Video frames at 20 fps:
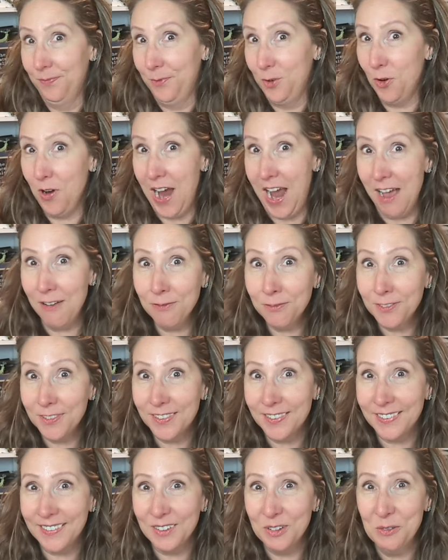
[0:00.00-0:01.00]

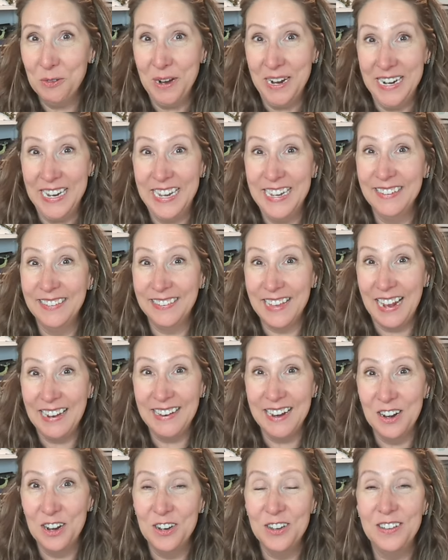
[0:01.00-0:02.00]
crafts when he sat
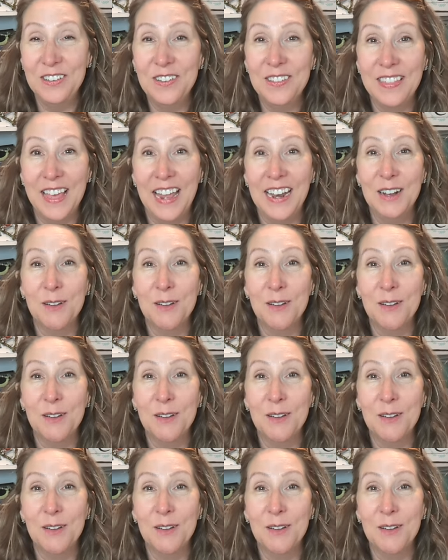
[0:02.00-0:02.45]
down and did that.